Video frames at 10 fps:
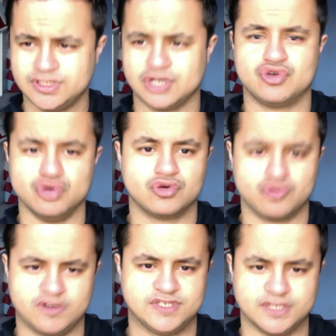good
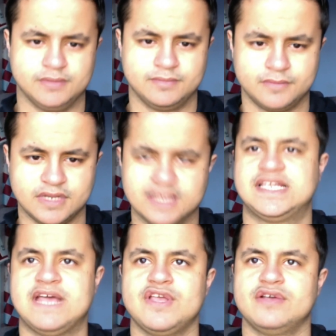crosser? Like,
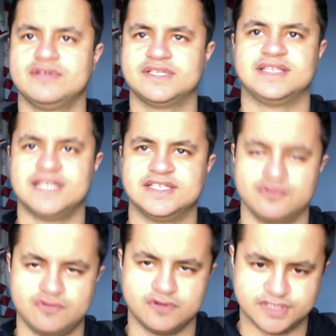Savio is a decent
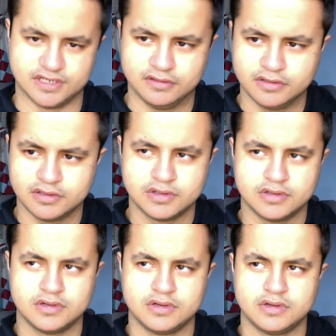crosser.
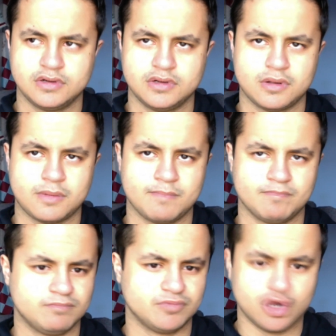
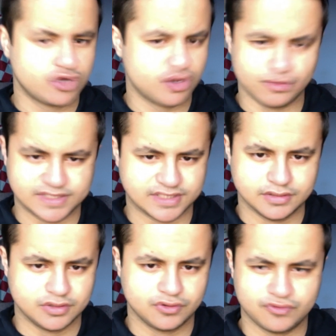Doku isn't.
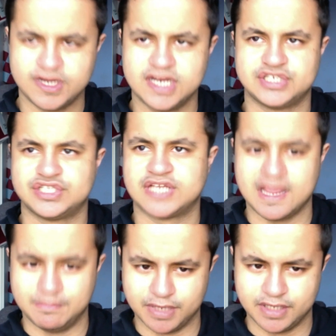Grealish
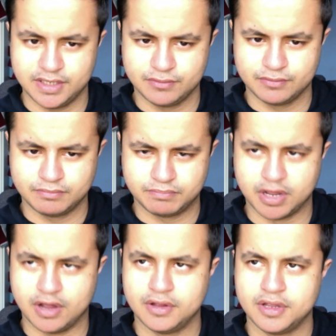can be,
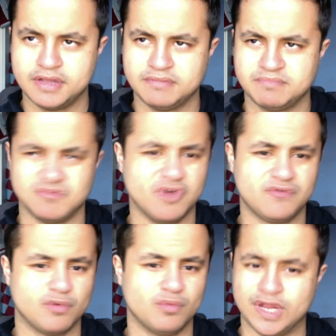but not
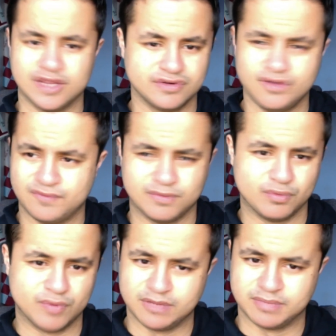from a winger
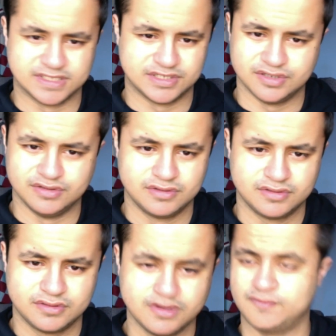position.
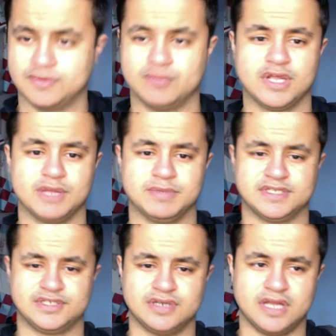
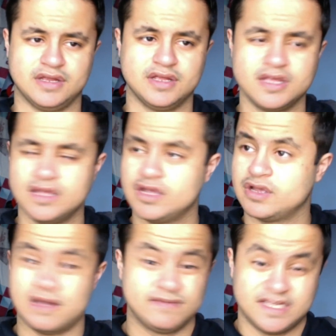Like,
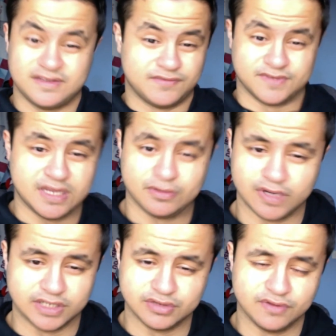I've said this for time,
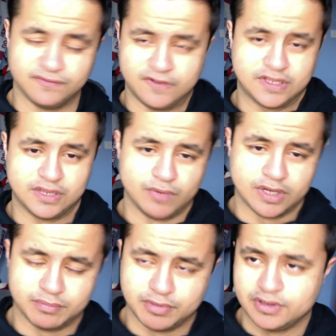Grealish, you're not a fucking
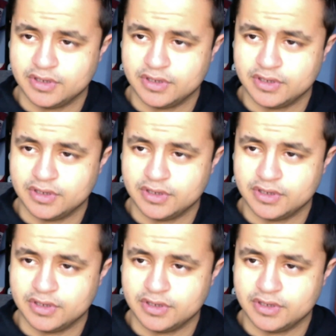winger, but